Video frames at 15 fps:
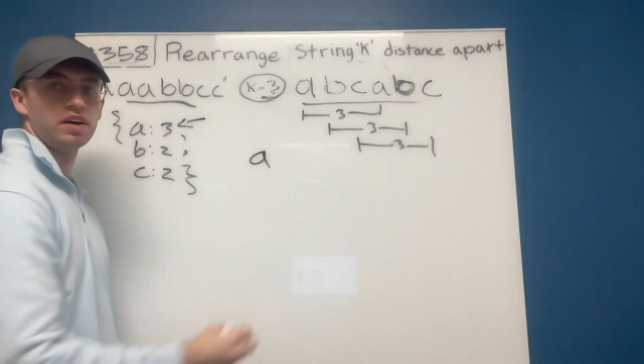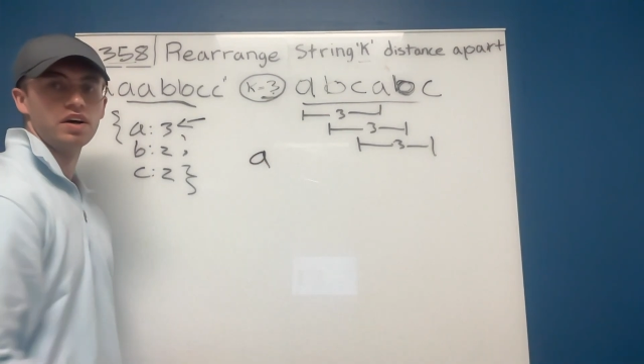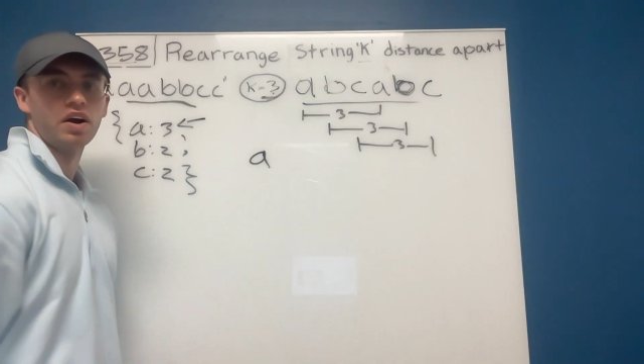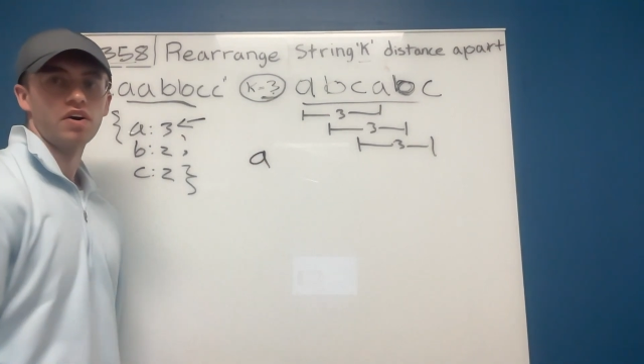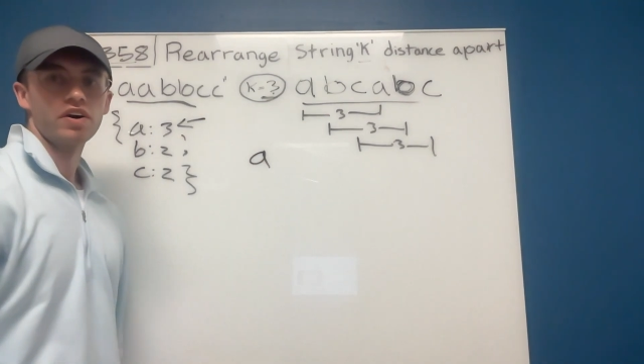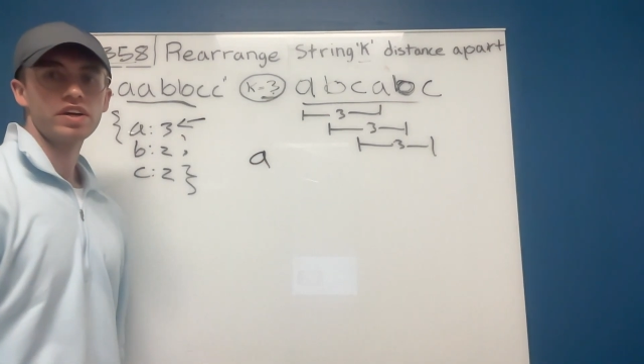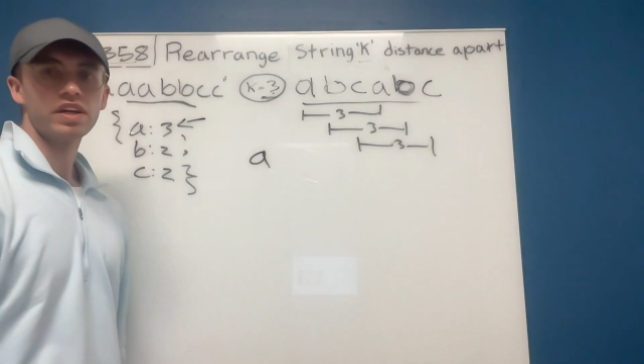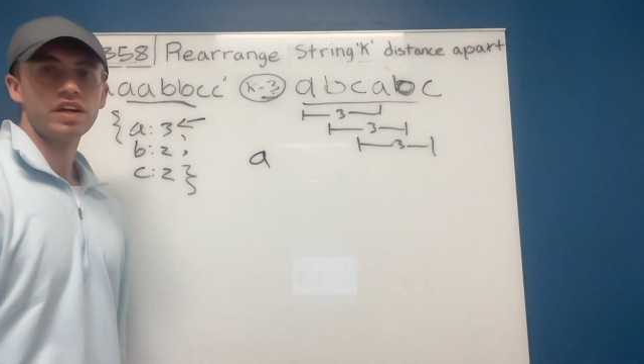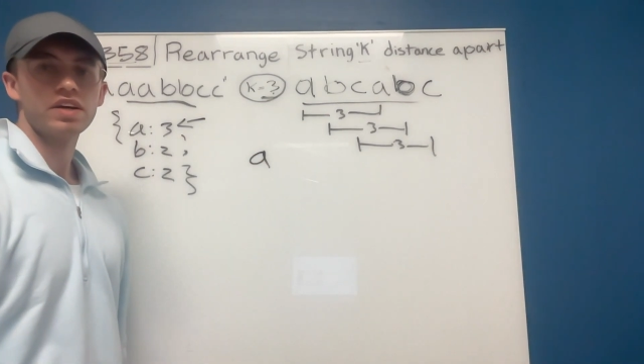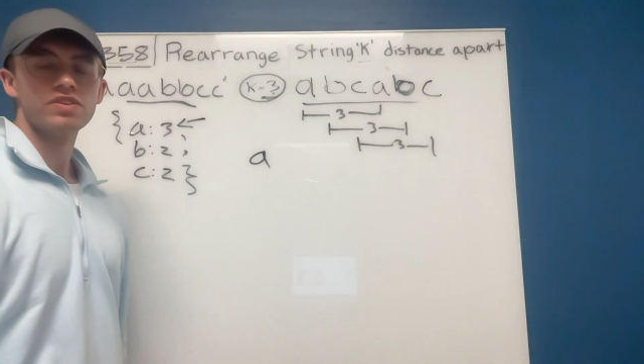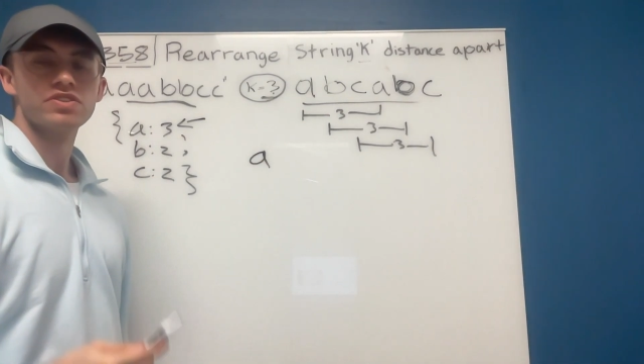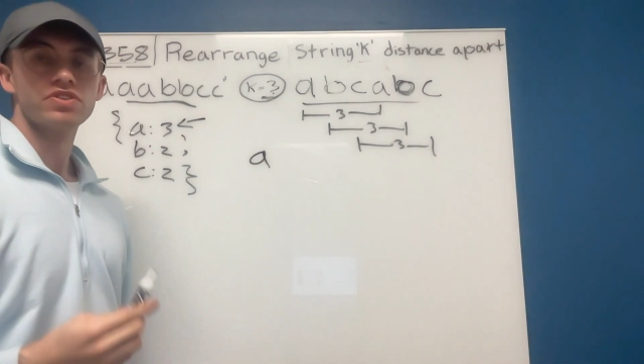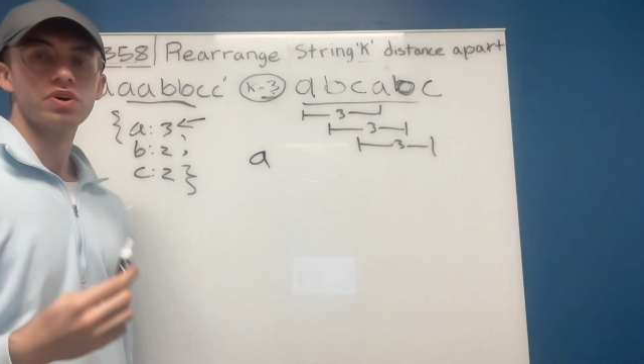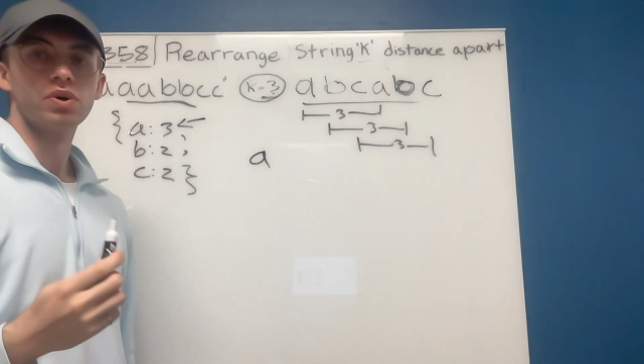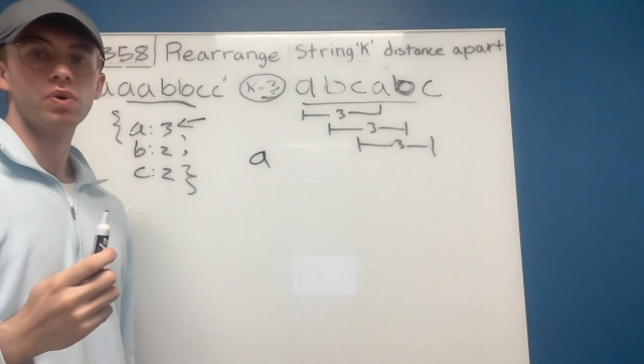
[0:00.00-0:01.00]
All right, and
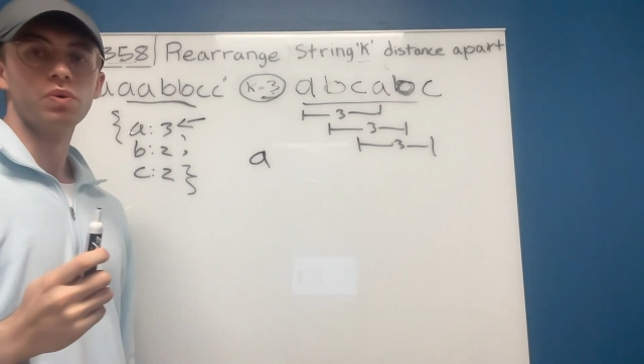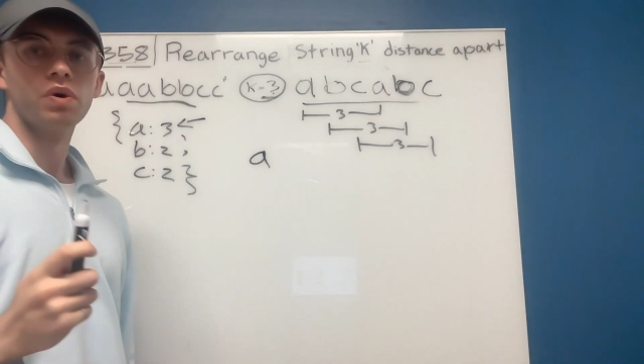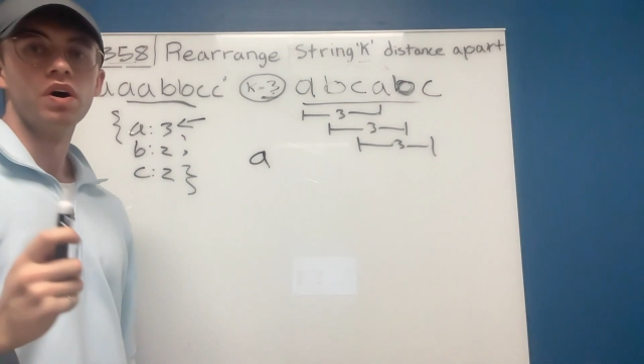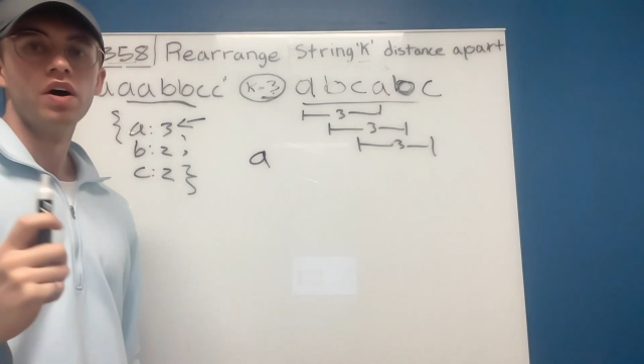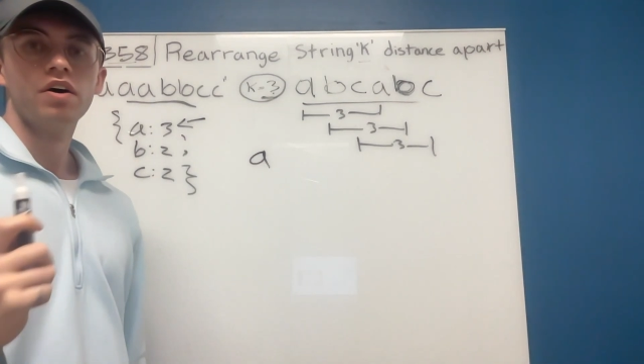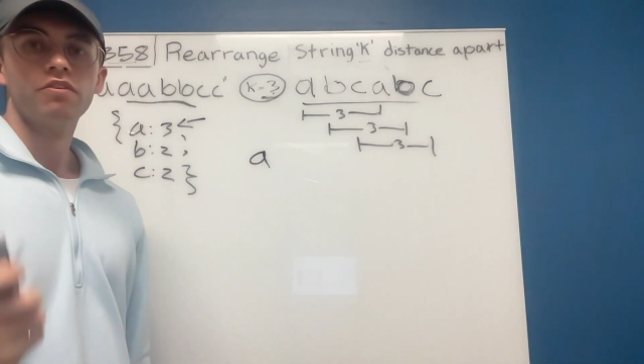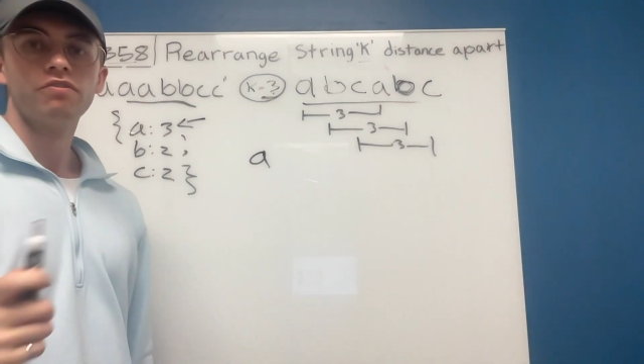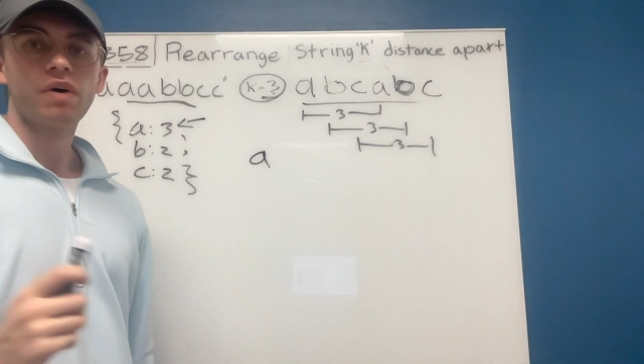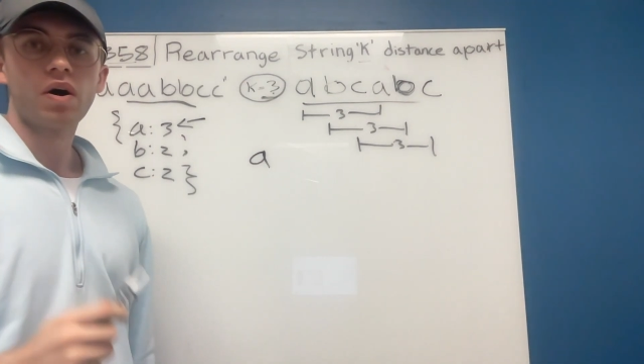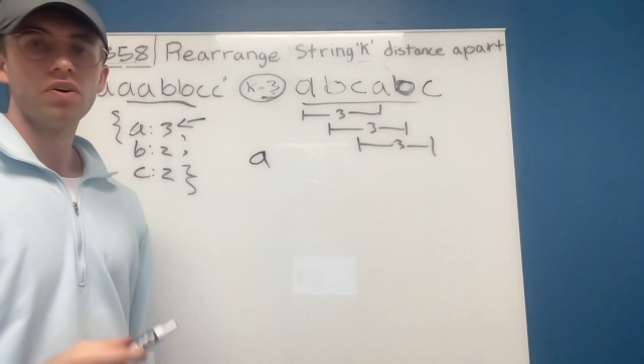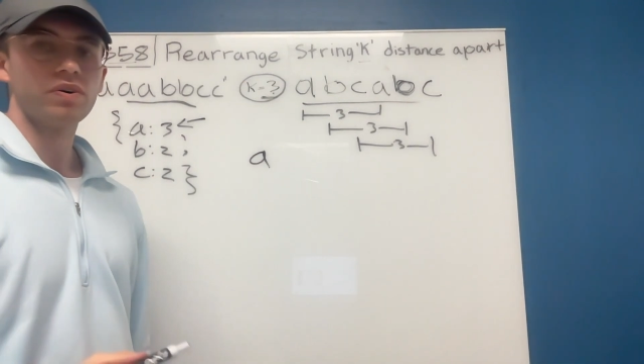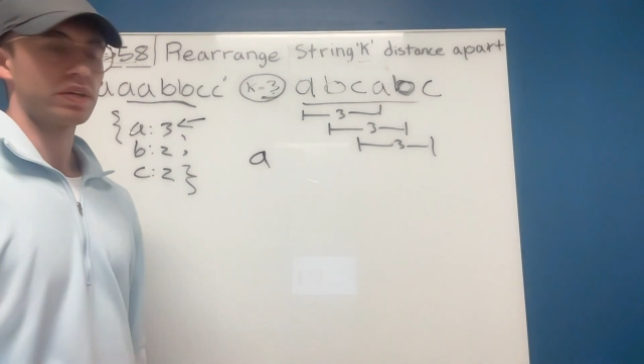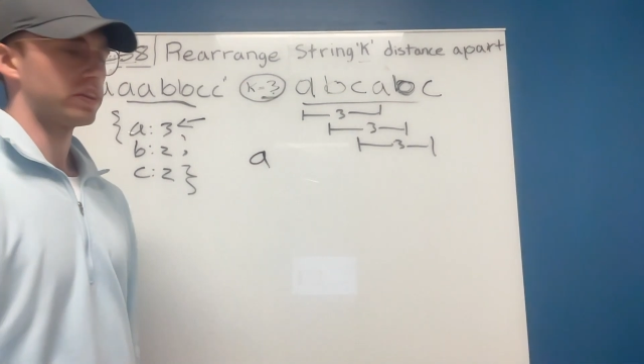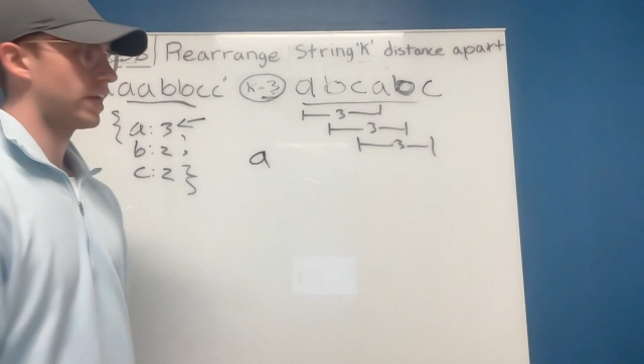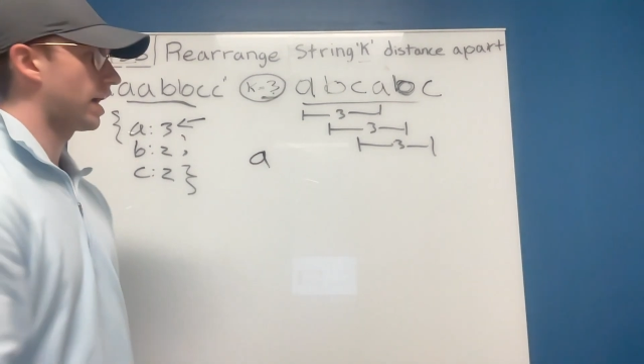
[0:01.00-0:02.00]
so
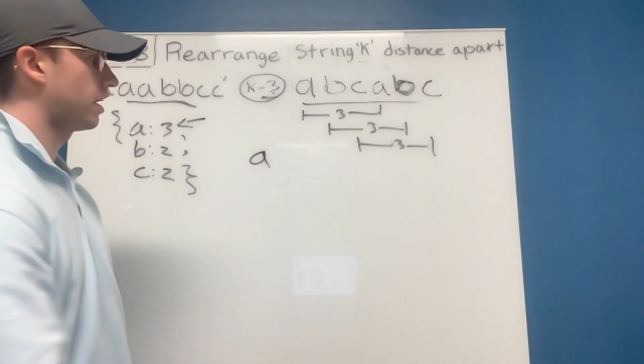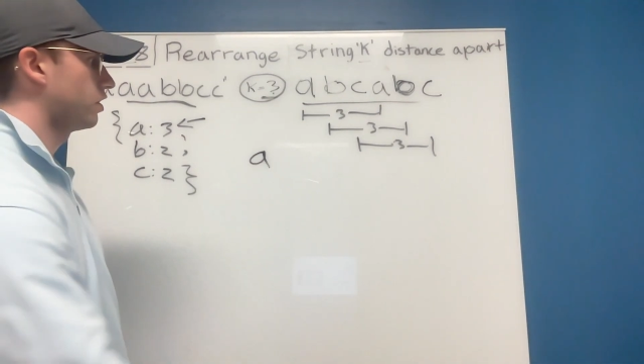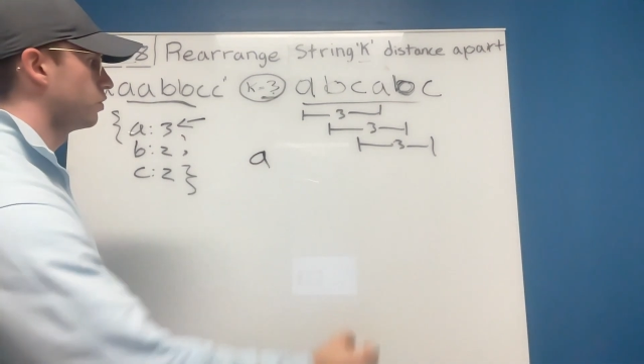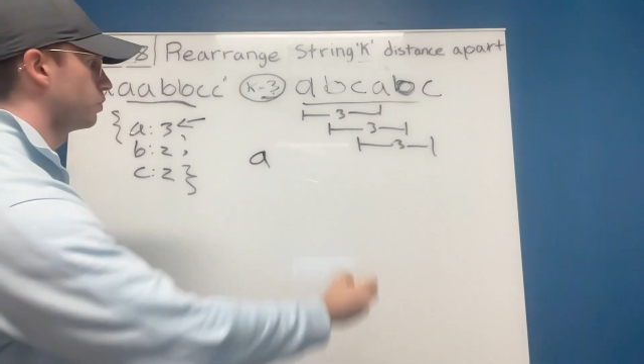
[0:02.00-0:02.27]
following that,